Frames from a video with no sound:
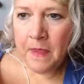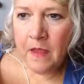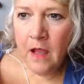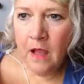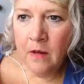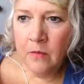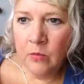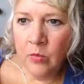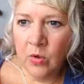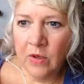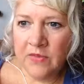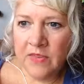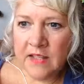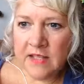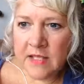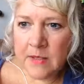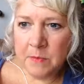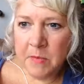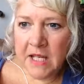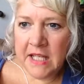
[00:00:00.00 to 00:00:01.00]
What
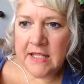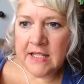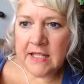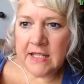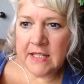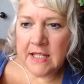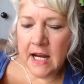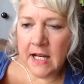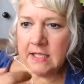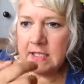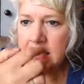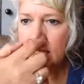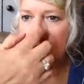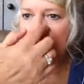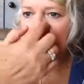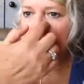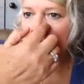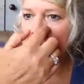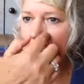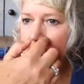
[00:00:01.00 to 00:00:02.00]
this means
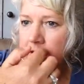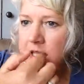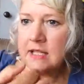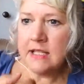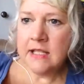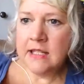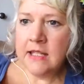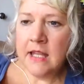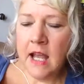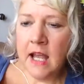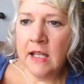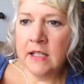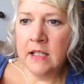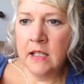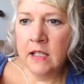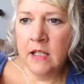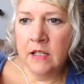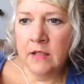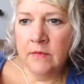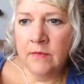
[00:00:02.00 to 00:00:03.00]
technically is that
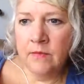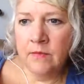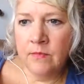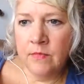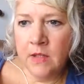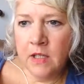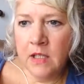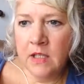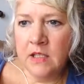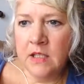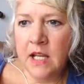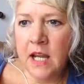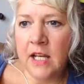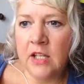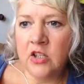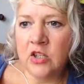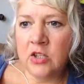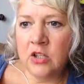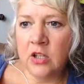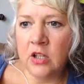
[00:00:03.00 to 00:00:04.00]
in
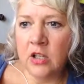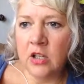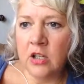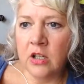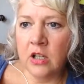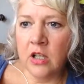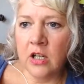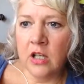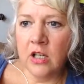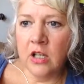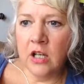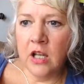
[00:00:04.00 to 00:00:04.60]
nature,